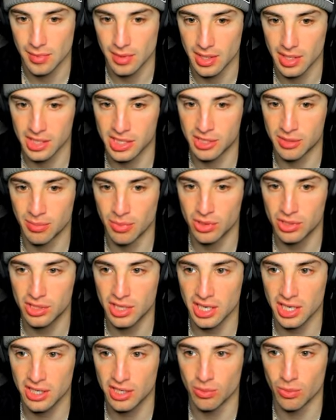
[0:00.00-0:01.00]
It's most
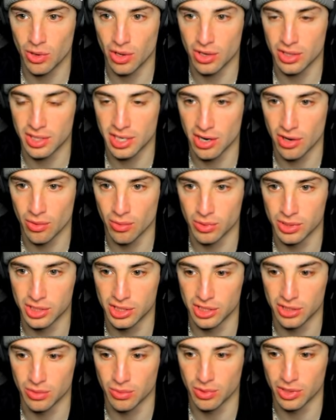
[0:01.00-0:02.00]
likely Water Terra, which
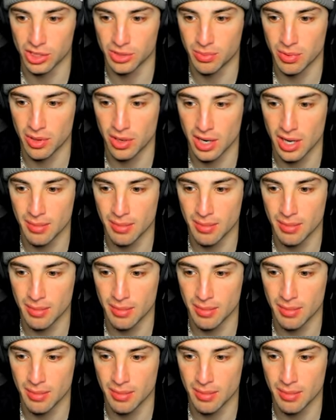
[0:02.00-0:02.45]
is the worst part. I